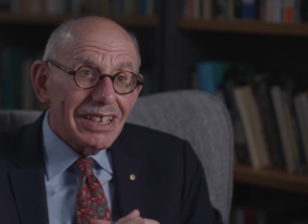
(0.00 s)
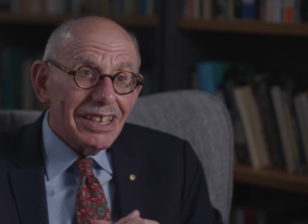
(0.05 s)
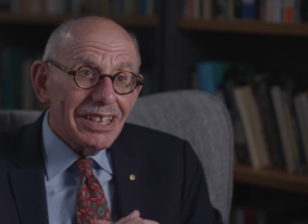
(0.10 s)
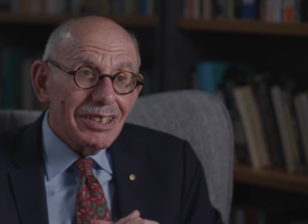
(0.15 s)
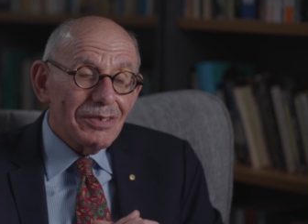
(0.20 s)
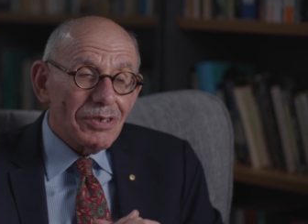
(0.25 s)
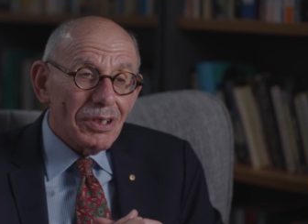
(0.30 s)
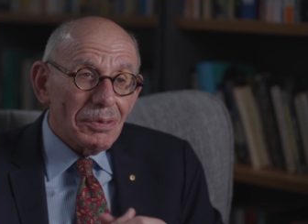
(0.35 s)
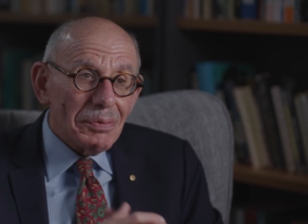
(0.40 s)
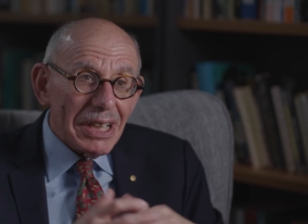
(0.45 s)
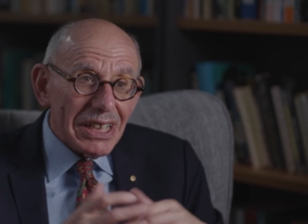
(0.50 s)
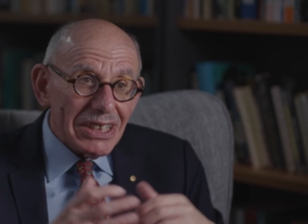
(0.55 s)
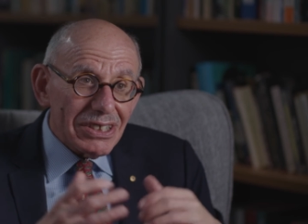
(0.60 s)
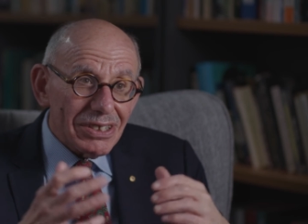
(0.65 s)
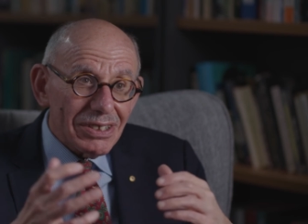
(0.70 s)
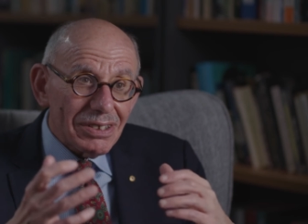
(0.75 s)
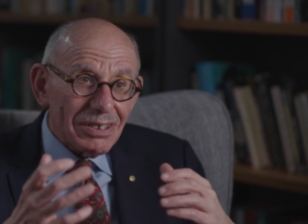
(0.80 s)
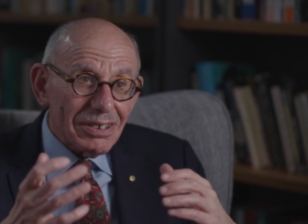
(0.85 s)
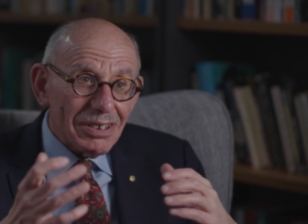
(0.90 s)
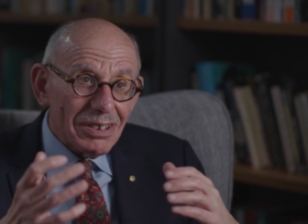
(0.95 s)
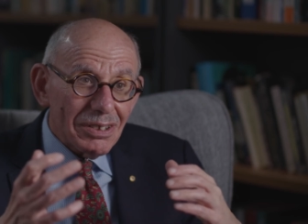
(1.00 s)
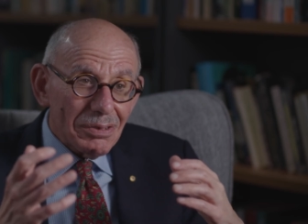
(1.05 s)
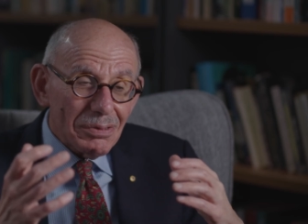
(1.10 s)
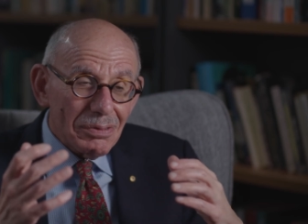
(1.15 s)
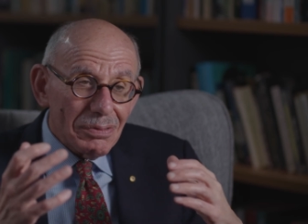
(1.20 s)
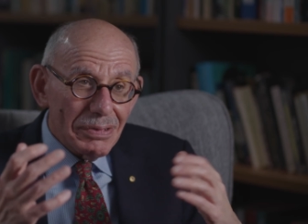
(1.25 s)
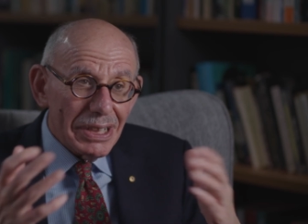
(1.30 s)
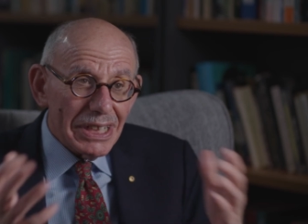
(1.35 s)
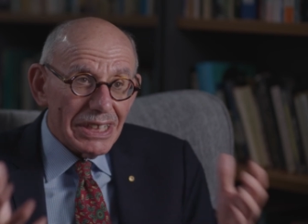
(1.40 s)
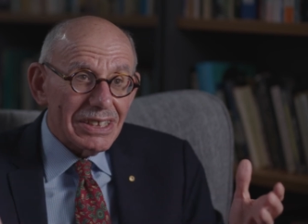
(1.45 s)
information
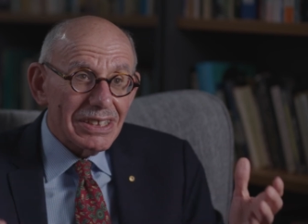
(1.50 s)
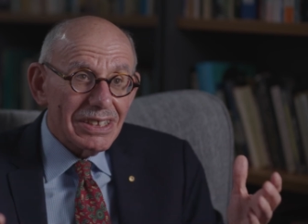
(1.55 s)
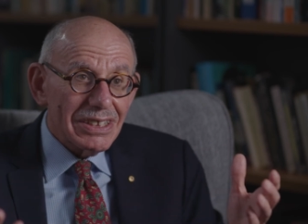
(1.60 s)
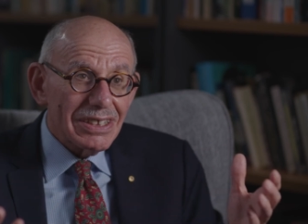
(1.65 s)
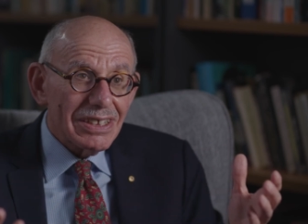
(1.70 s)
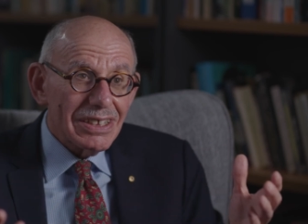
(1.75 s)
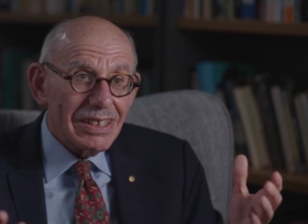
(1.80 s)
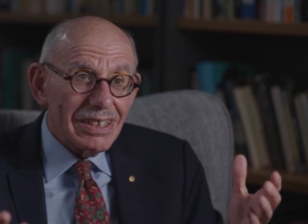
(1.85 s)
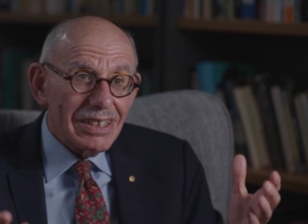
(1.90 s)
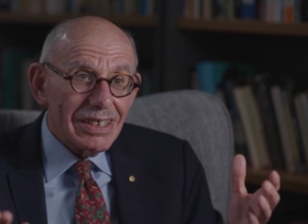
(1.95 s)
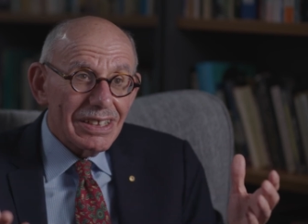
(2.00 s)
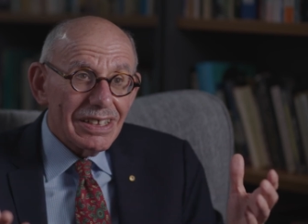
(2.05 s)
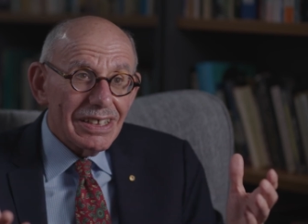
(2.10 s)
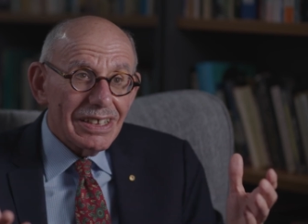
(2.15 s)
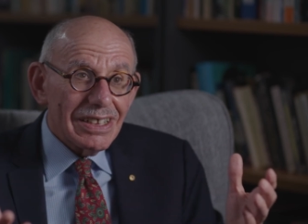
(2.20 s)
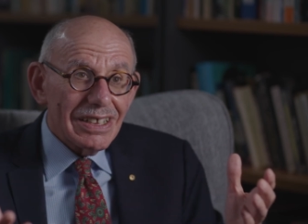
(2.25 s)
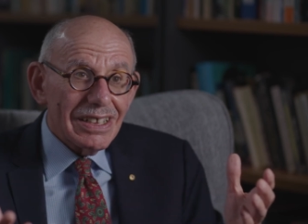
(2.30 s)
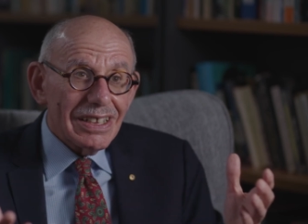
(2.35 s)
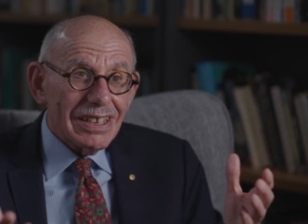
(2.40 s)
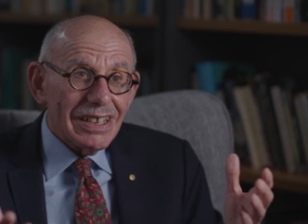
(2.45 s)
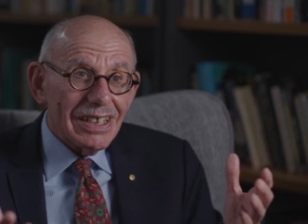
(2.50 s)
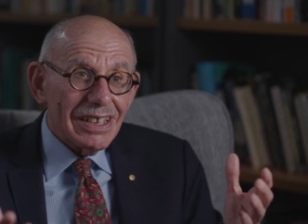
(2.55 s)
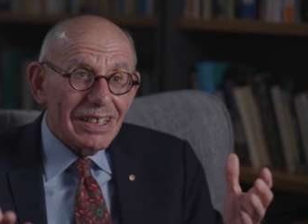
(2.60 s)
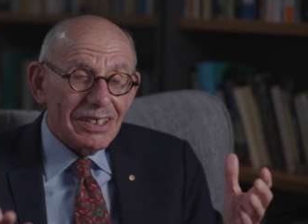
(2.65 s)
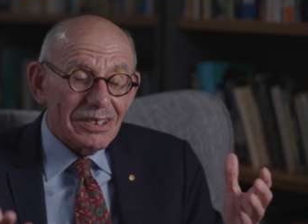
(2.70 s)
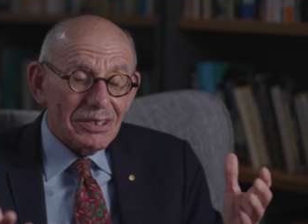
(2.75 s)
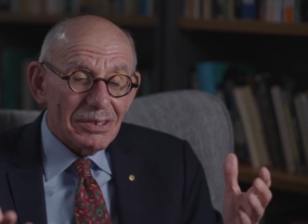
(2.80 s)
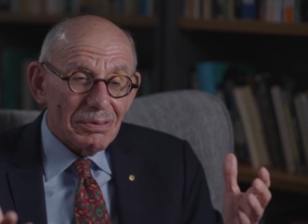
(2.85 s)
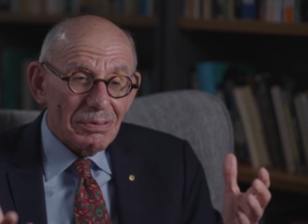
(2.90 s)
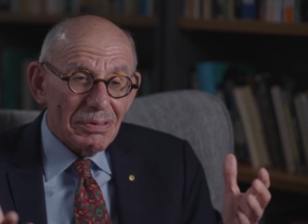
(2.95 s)
rich
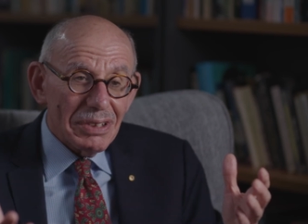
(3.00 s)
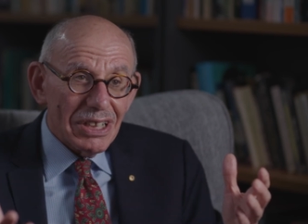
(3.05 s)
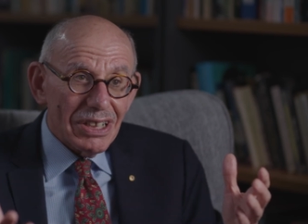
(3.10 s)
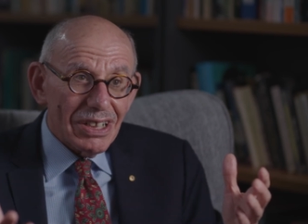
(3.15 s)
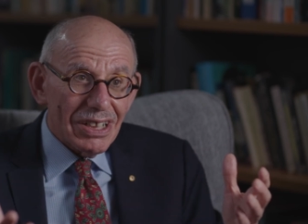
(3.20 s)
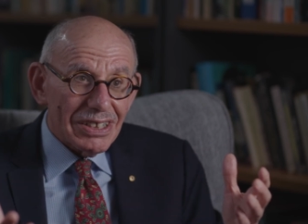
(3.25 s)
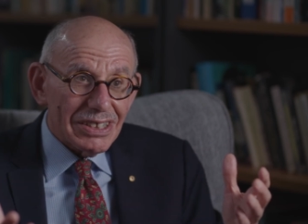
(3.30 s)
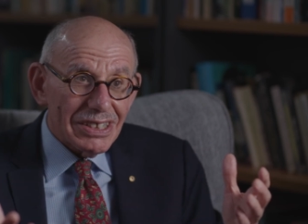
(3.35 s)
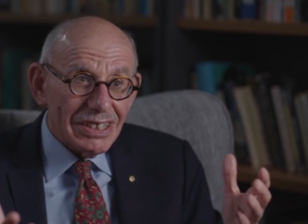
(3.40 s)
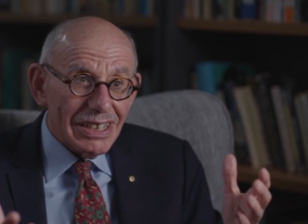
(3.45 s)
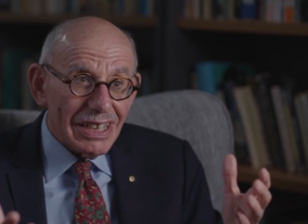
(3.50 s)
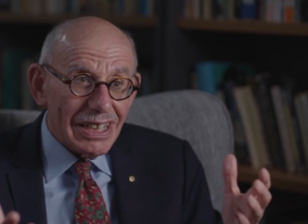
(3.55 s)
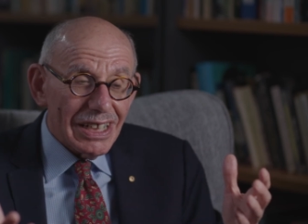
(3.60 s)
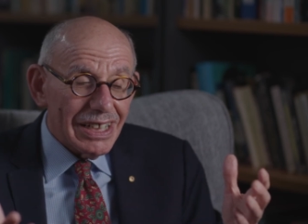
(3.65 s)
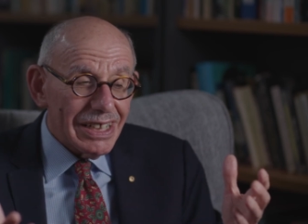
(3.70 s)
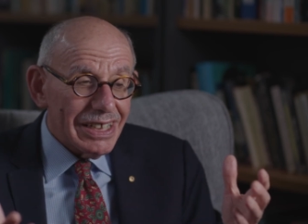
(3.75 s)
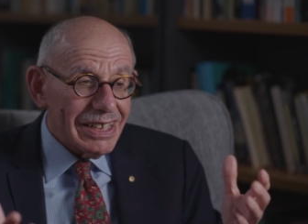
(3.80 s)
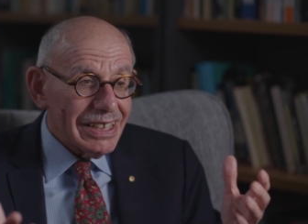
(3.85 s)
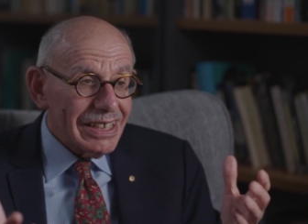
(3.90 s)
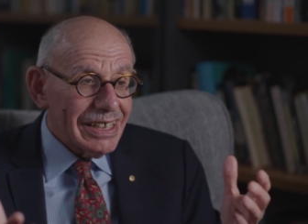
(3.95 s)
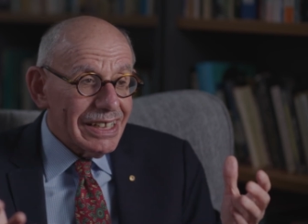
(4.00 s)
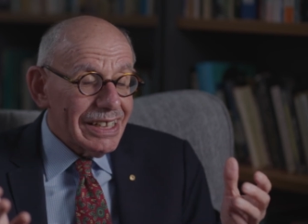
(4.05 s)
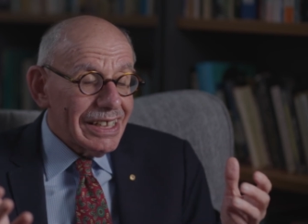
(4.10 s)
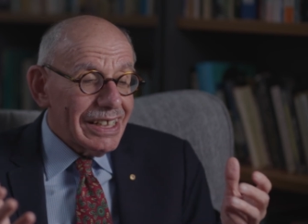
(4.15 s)
as we are today.